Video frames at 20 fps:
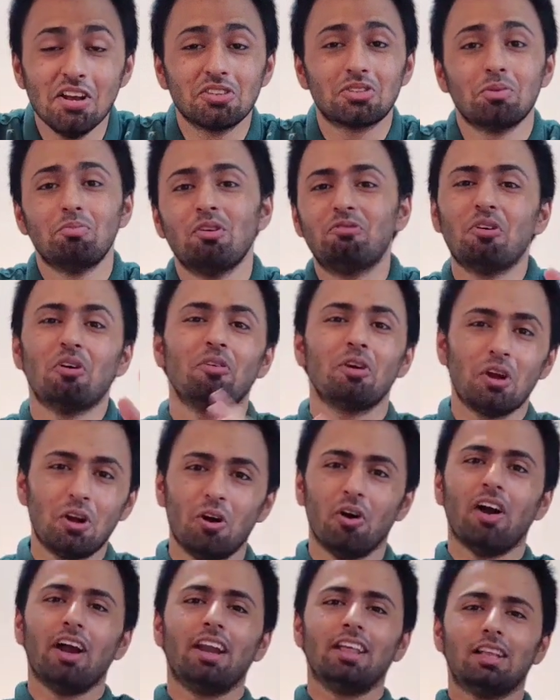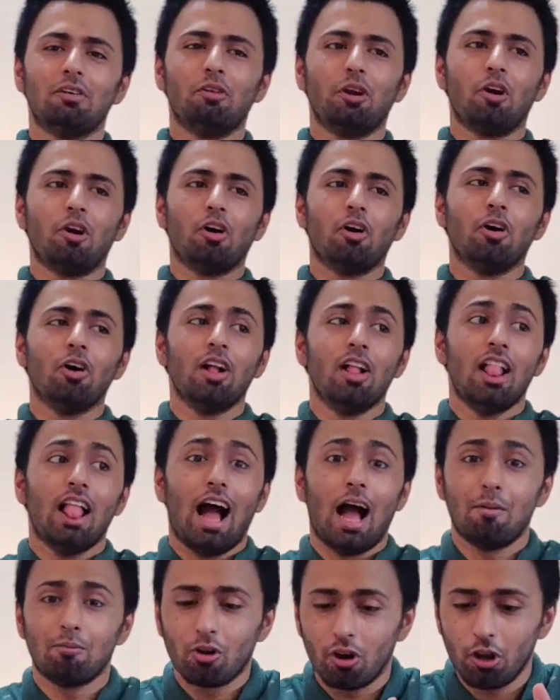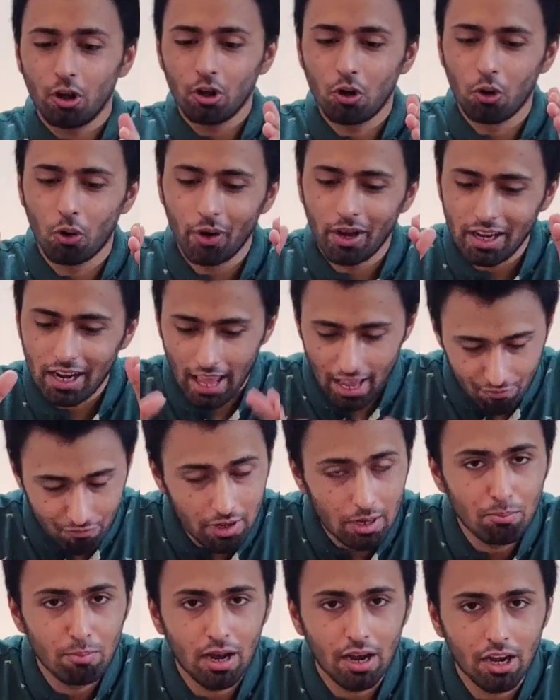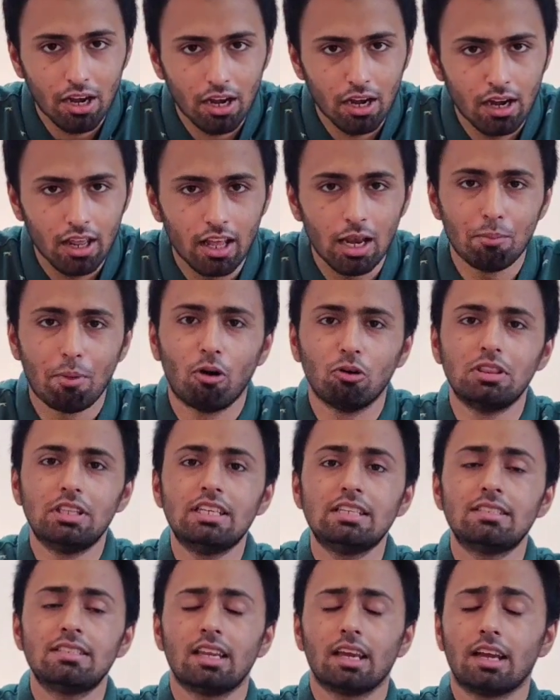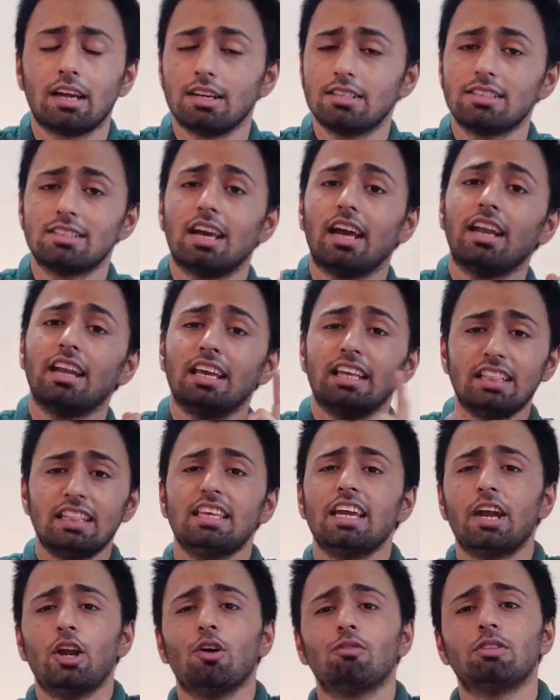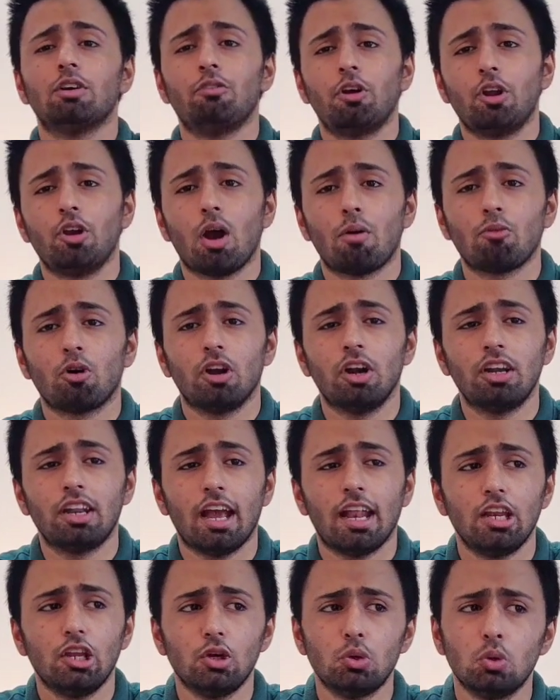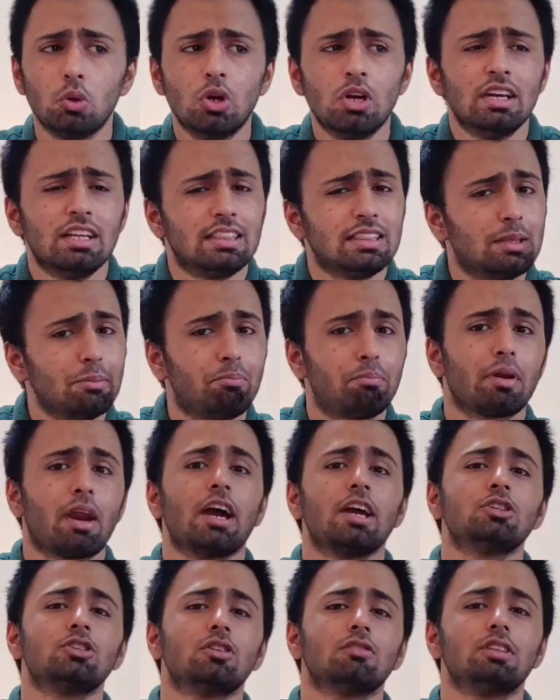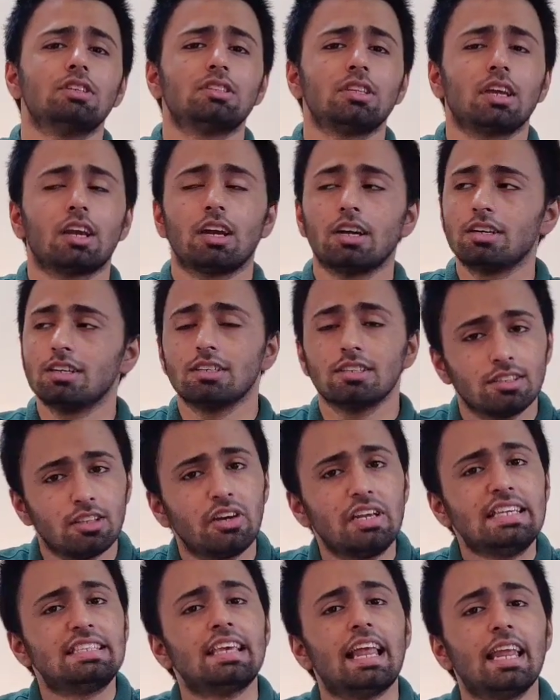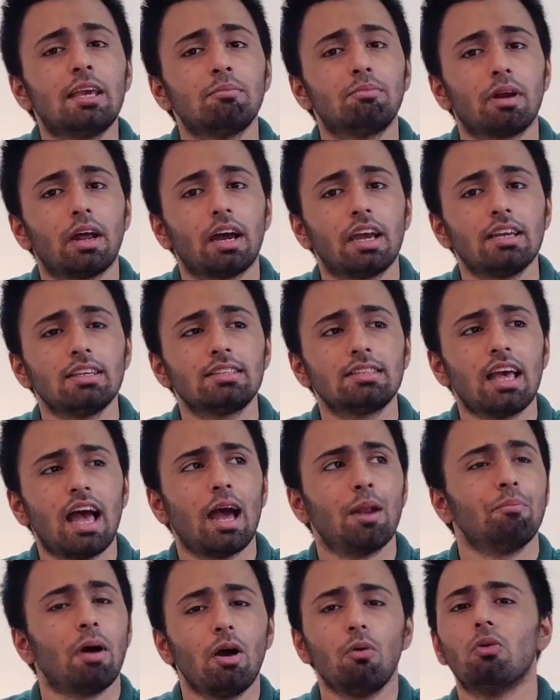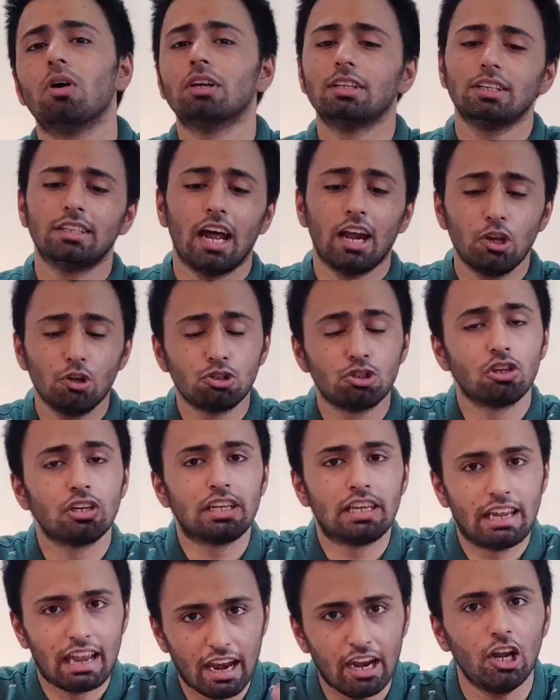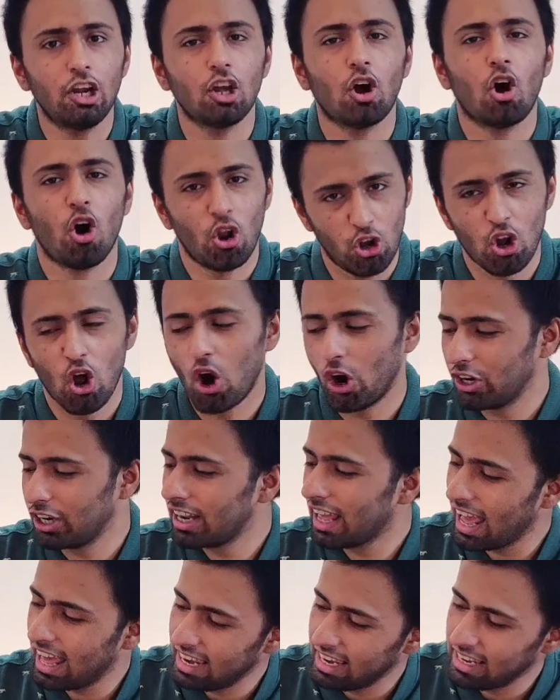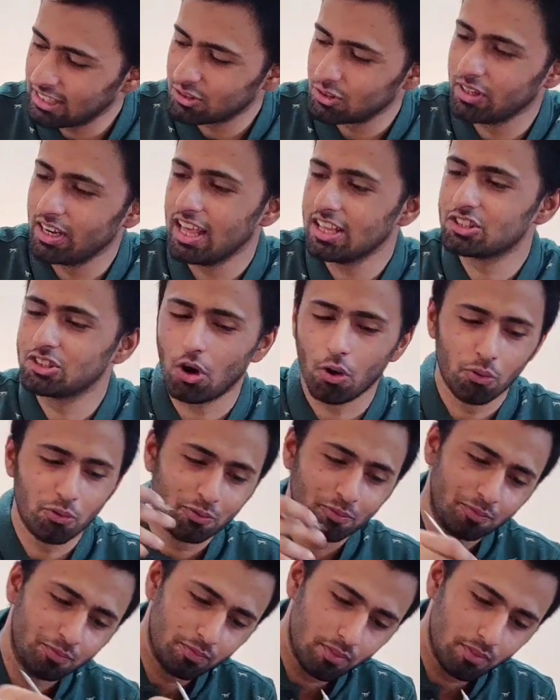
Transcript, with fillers: So before we go ahead in the video, I'm gonna go in every bloody detail about these sneakers and in the end of the video, I'm gonna tell you the price of the sneakers, the reselling price and my wallet that you should get it or not. And so let's go.